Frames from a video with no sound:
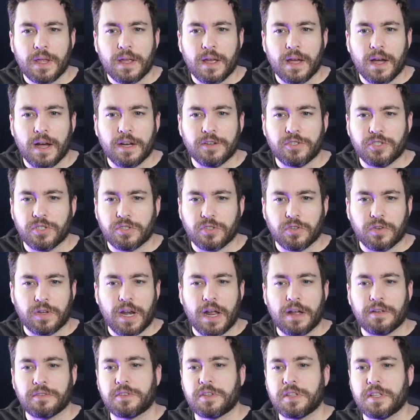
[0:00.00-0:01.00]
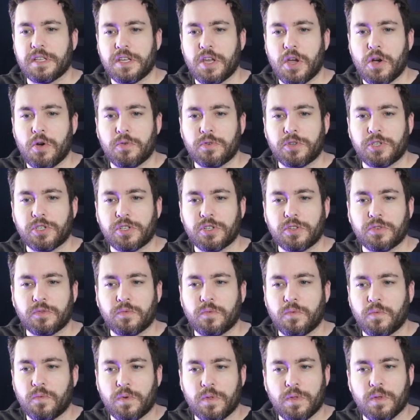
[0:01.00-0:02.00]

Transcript: uh, just looking out into the ocean,